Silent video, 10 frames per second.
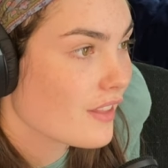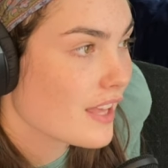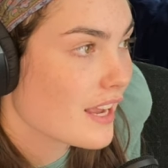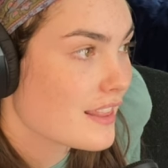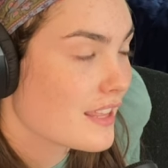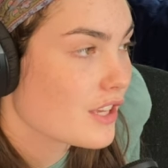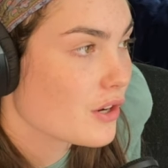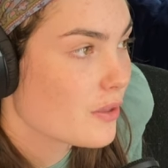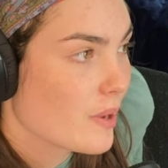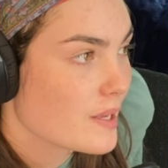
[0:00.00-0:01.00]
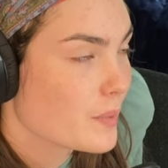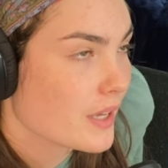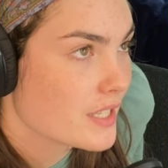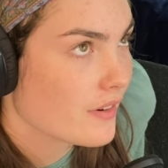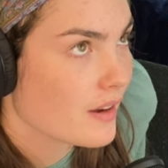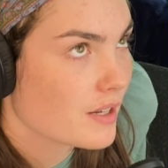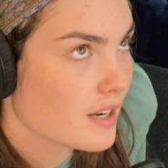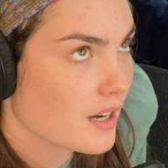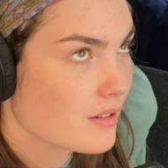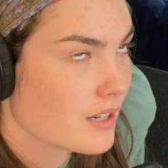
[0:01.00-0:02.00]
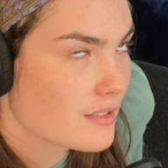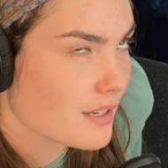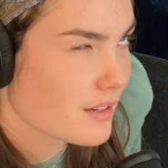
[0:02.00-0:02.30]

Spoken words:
Like, I think you're the best place for him to go. And I was